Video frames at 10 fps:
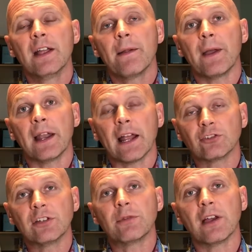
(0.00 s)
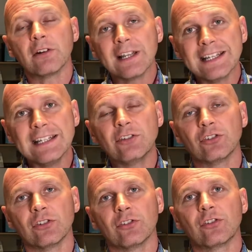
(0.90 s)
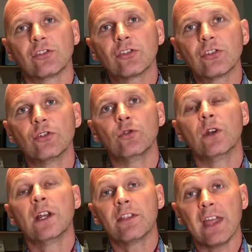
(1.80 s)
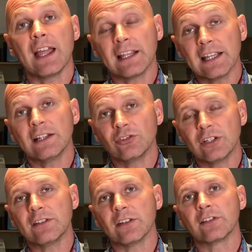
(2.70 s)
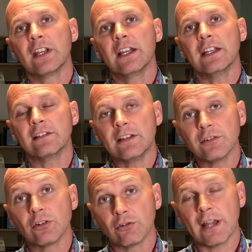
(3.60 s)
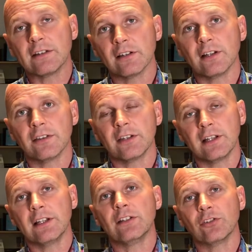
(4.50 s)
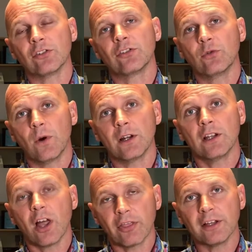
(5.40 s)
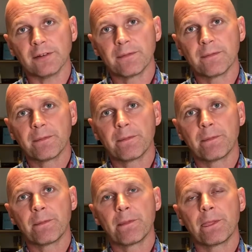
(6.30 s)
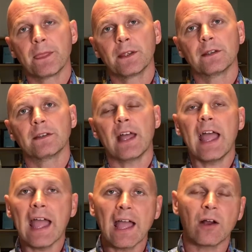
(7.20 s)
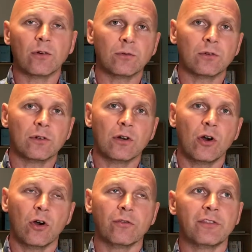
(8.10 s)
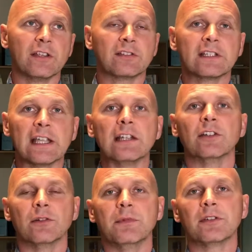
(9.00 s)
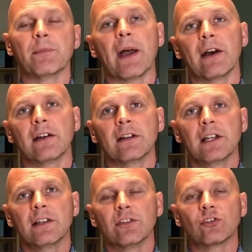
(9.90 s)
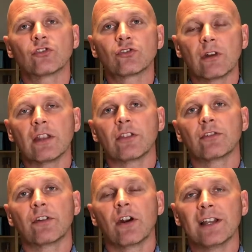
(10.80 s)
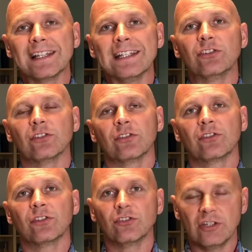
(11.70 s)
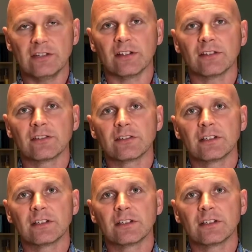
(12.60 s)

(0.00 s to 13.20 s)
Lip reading: and actually their allegiance to their King Jesus is even greater than the allegiance to one another. The how of this kingdom is about the strength of our allegiance to Jesus